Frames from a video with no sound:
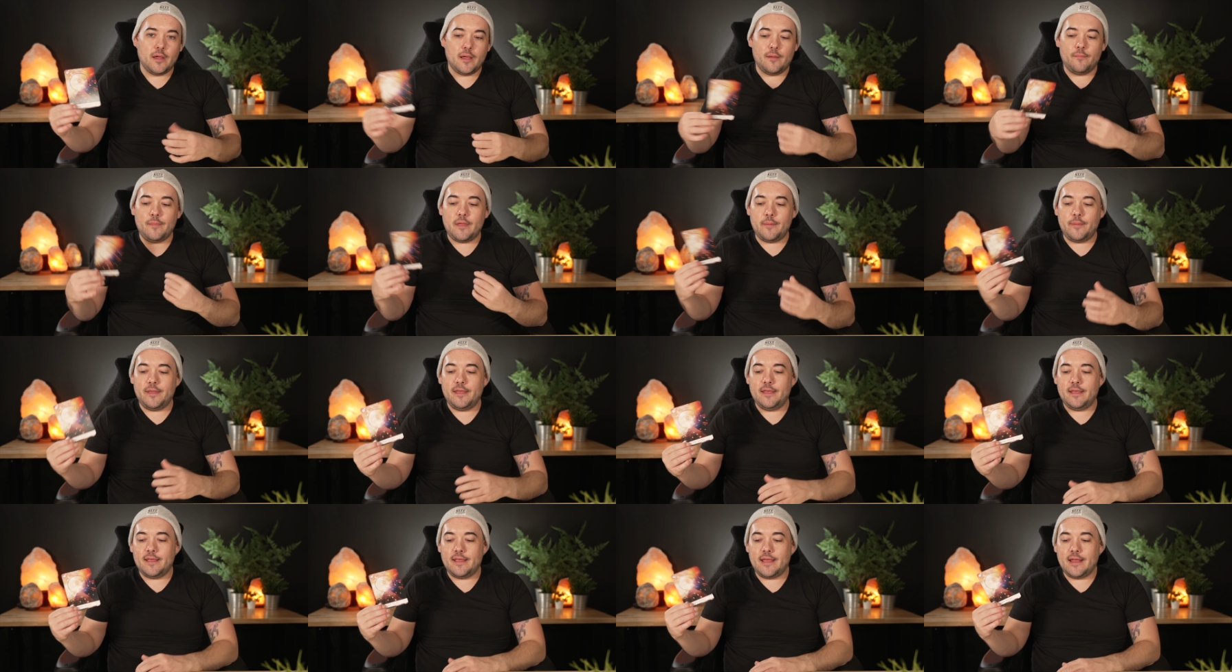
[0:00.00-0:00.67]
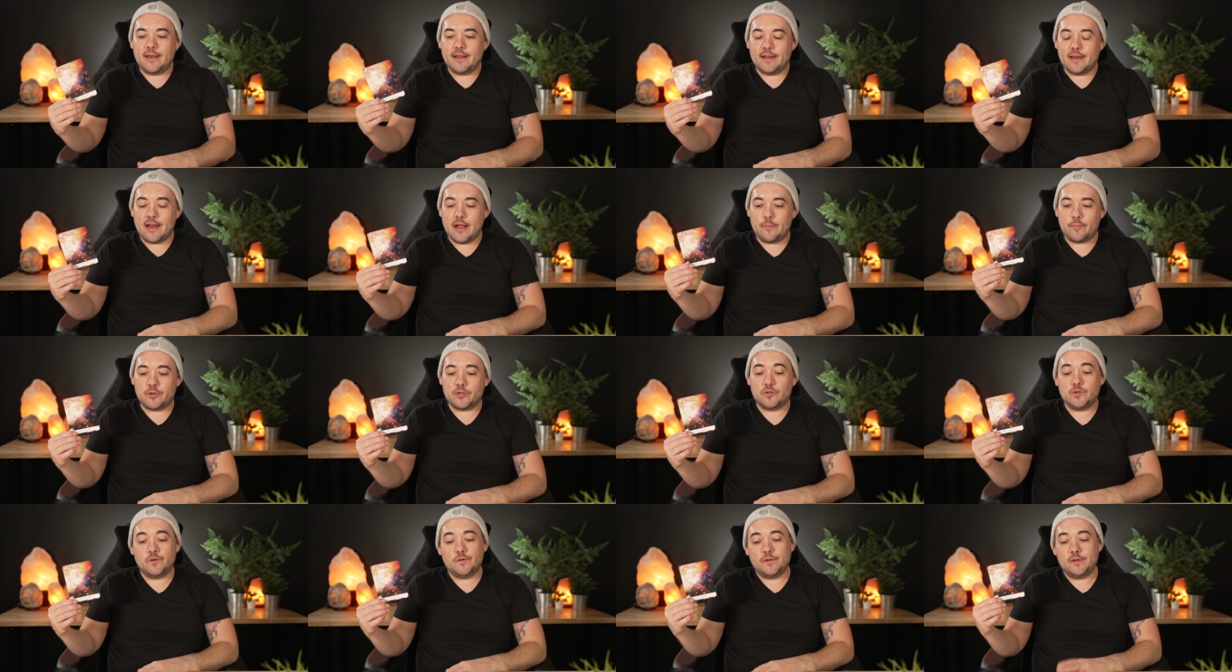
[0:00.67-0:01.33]
maybe getting an
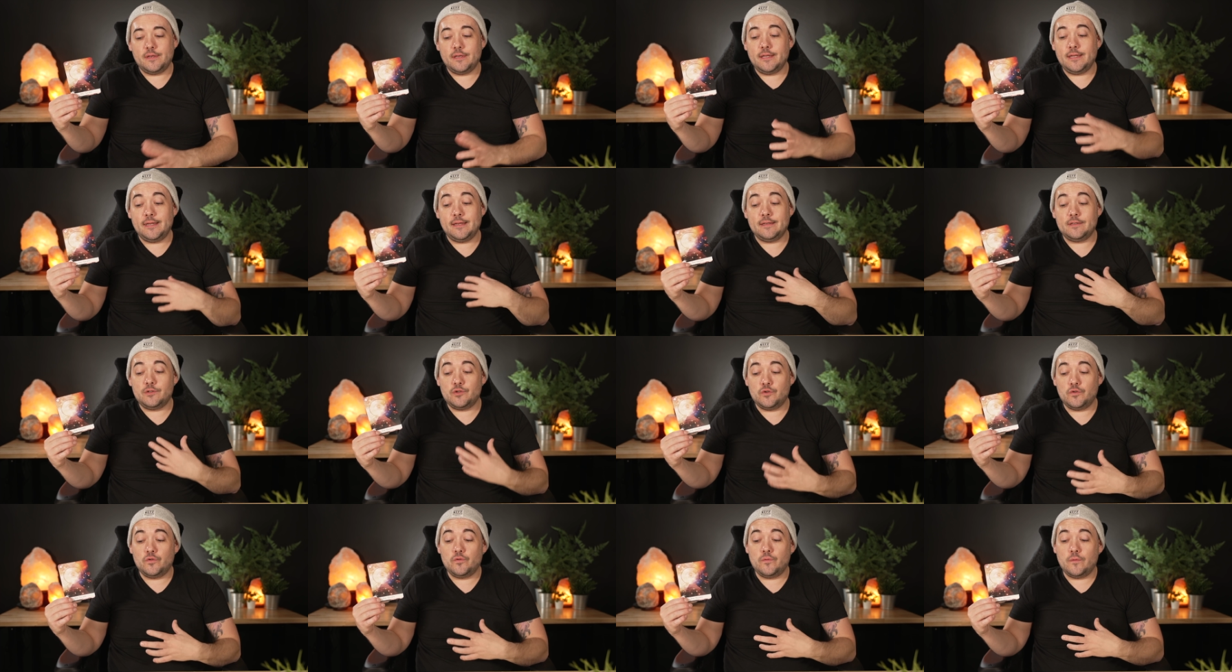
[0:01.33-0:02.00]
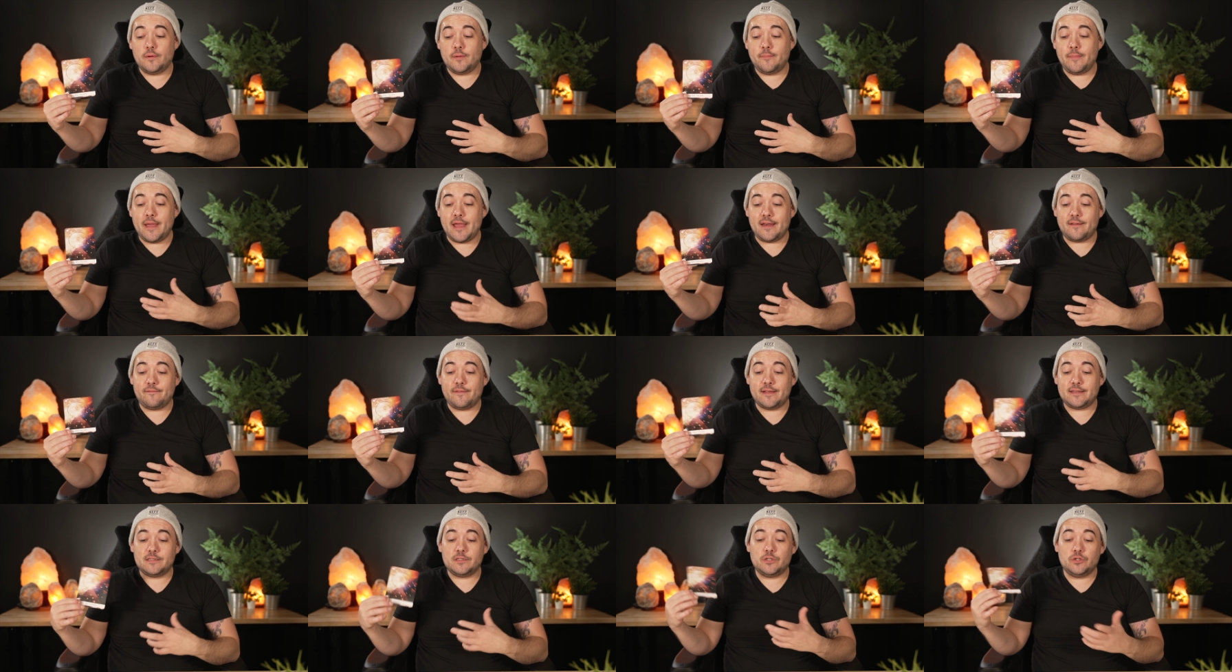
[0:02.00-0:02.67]
opportunity to
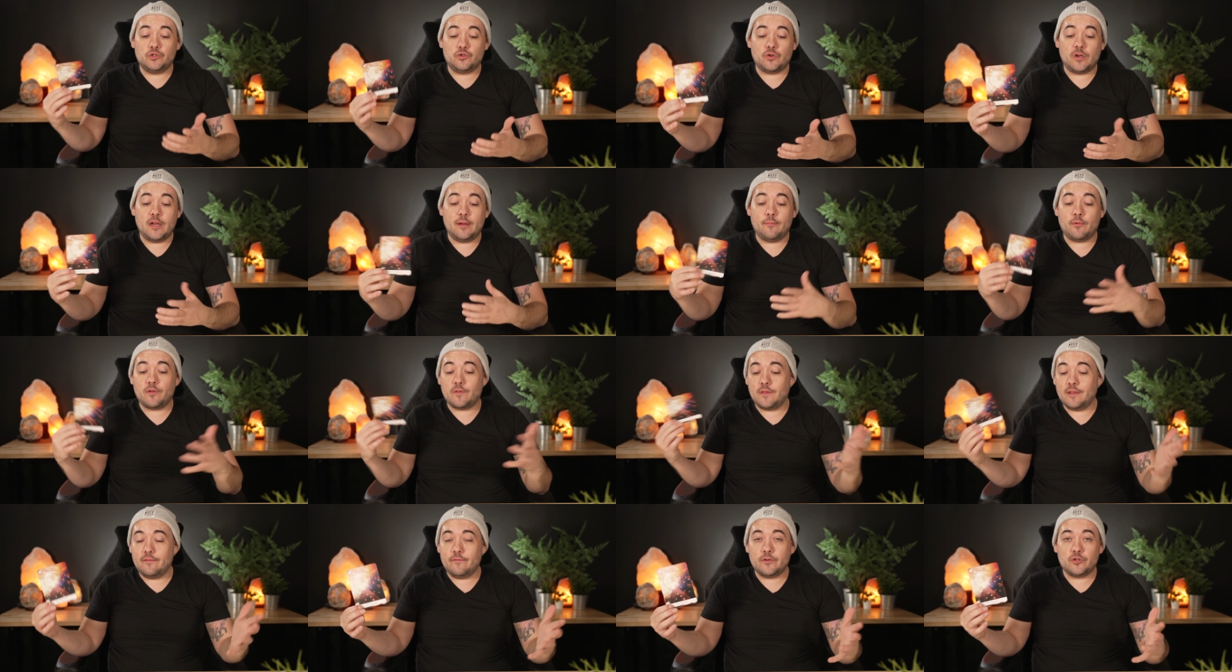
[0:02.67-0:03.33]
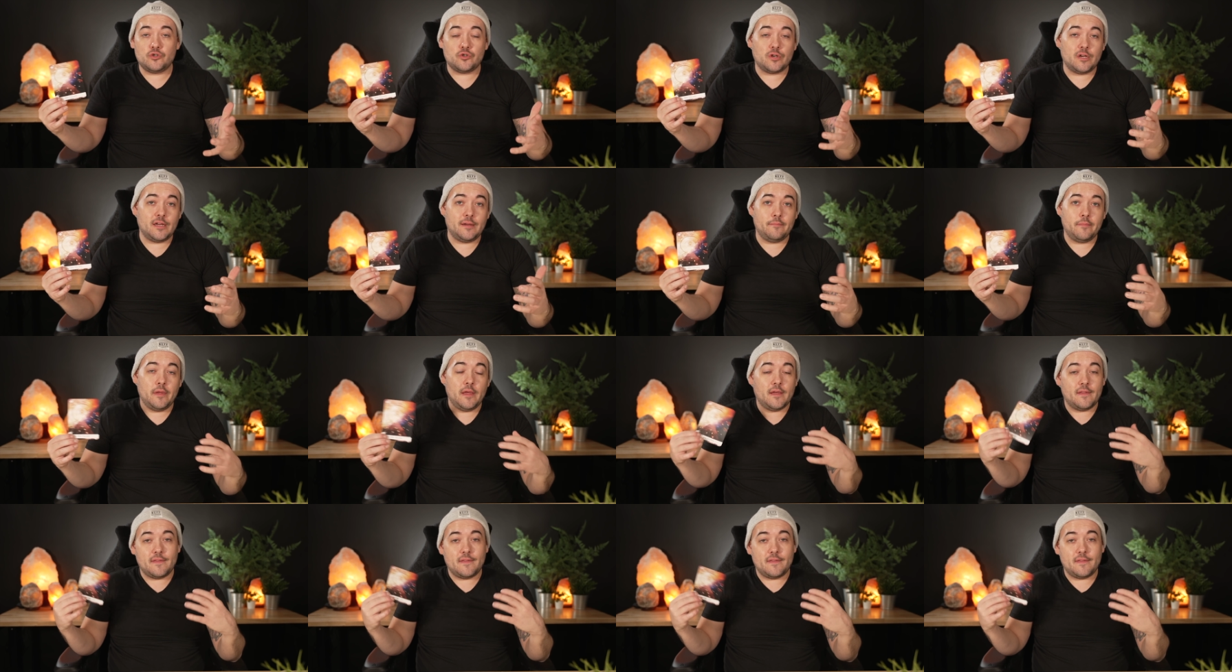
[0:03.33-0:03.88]
manifest a dream or live a dream